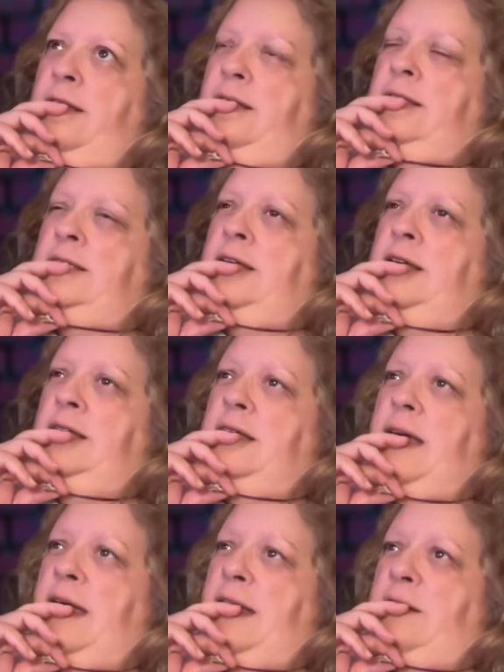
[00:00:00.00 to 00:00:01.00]
Decided
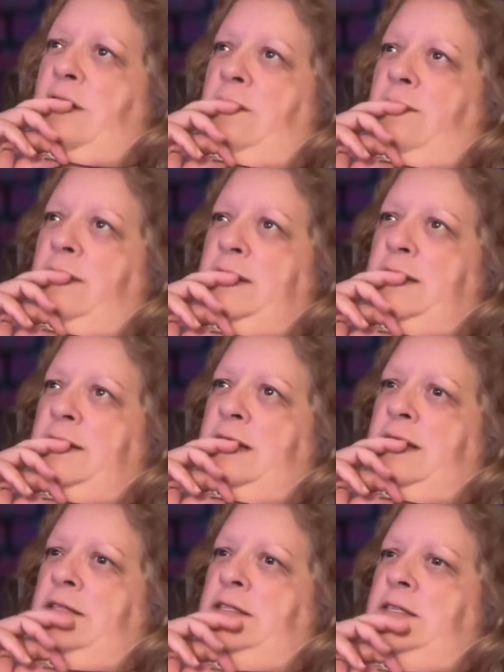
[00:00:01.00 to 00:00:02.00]
to add on
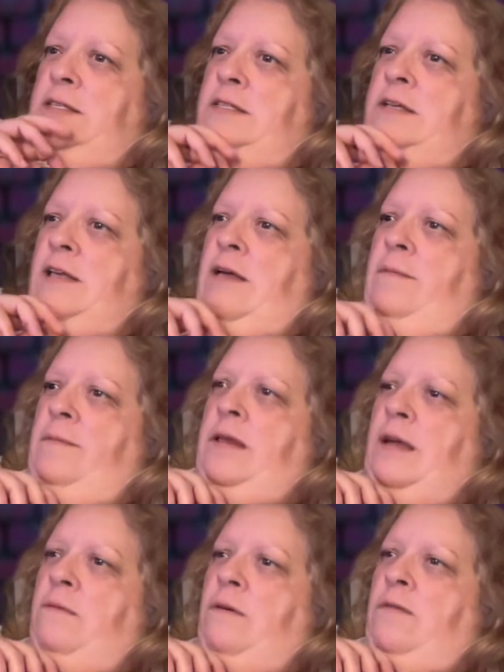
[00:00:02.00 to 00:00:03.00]
recently. This is the company
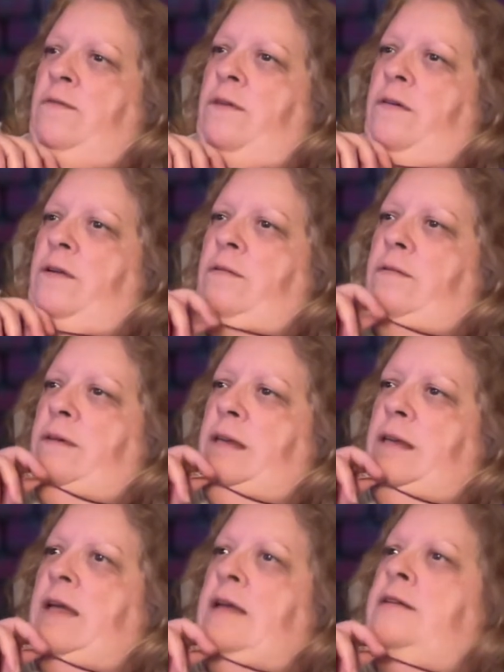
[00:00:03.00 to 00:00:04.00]
I work for, not really,
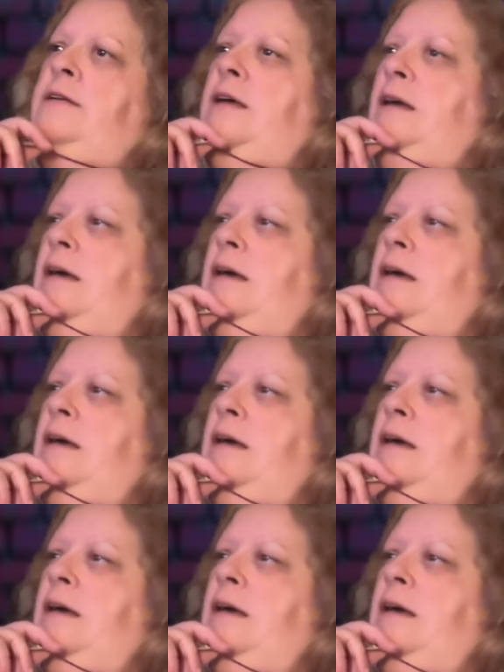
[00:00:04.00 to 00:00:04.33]
and